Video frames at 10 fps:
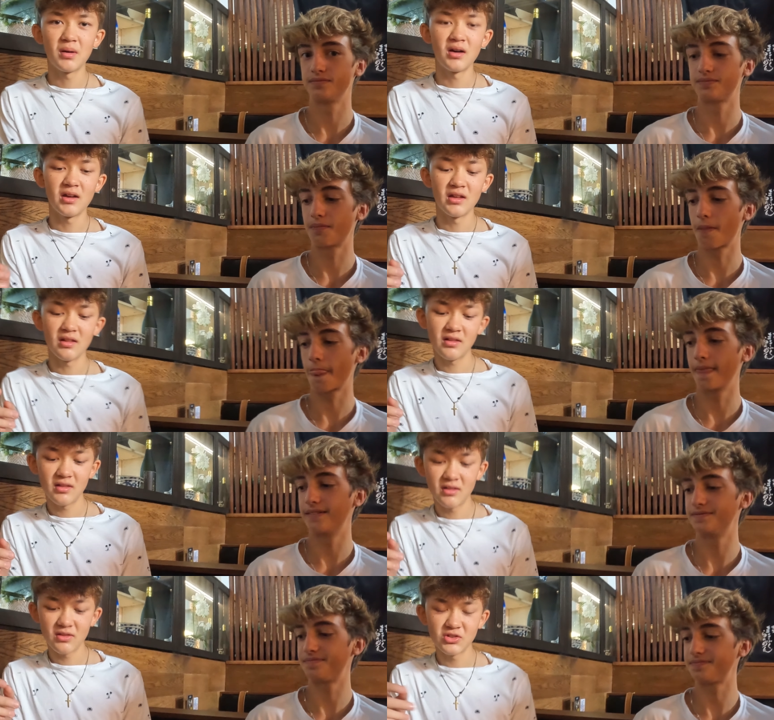Speaker 1: but
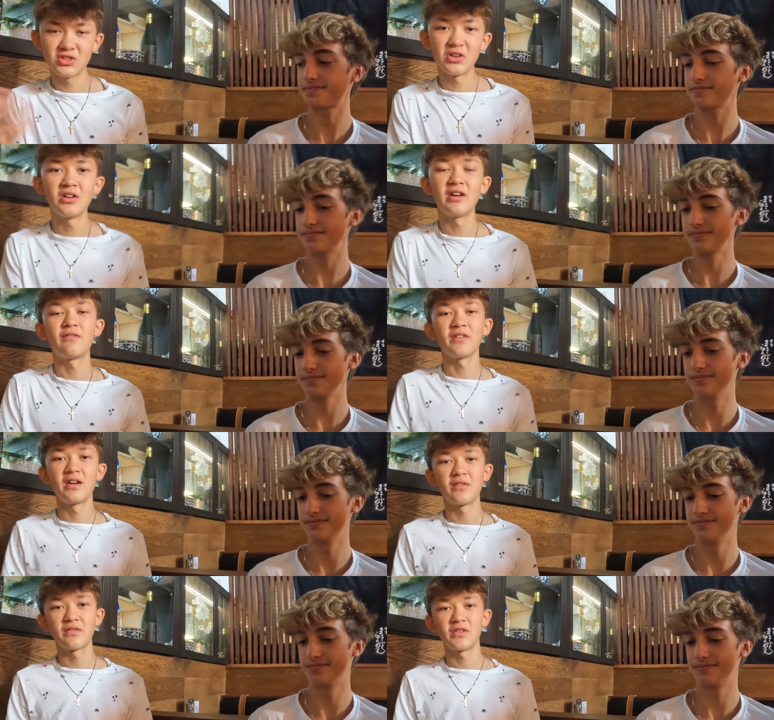there's still enough
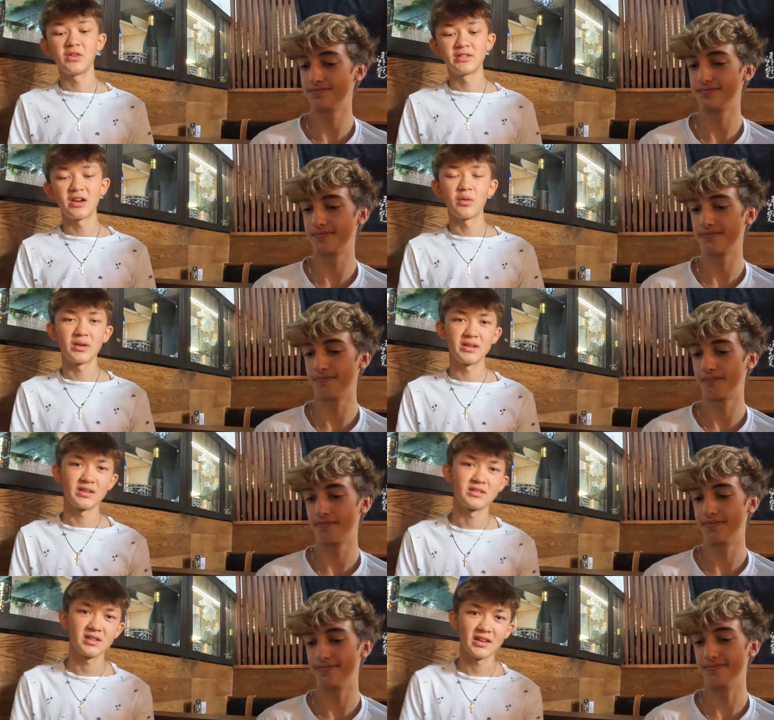flavor for you to tell what it
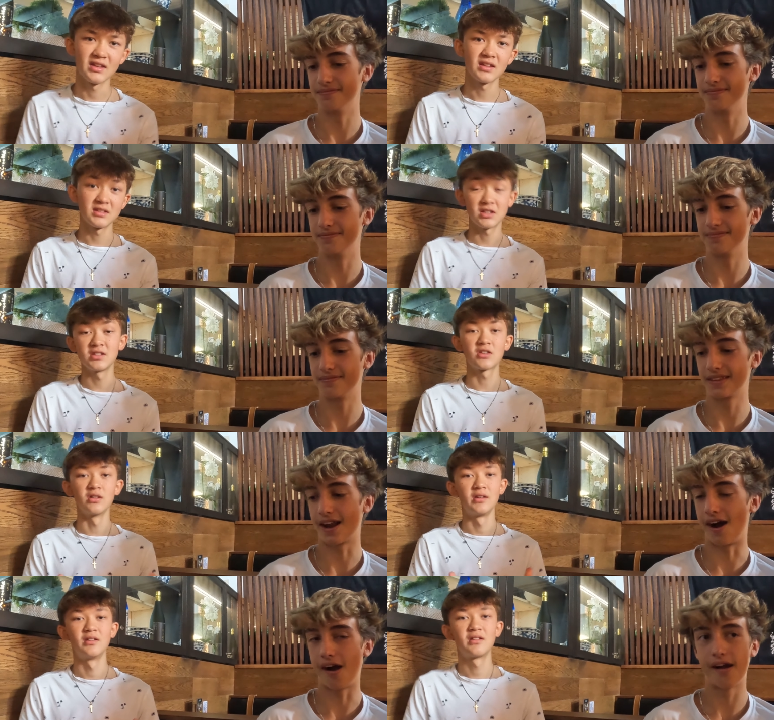is. Like, yeah. it's, it's
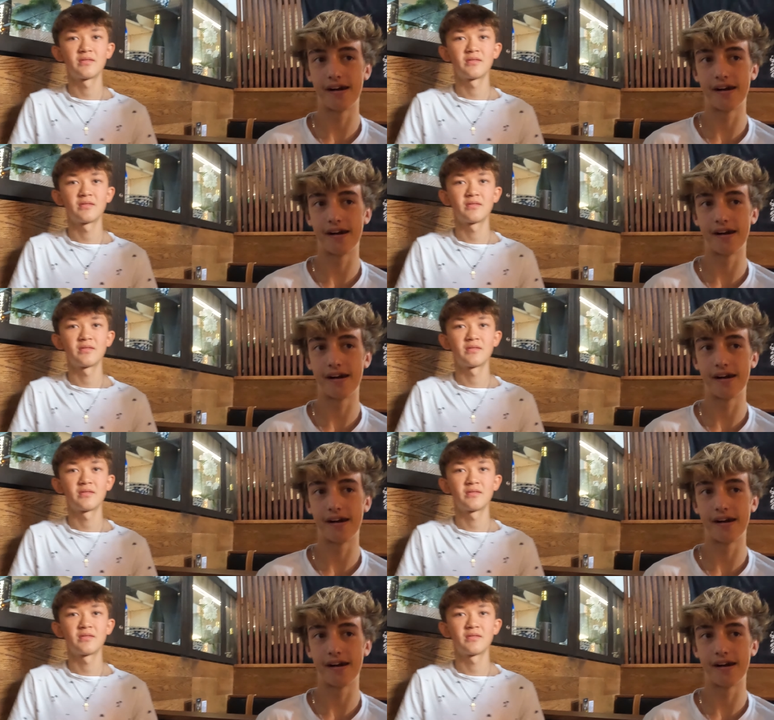good.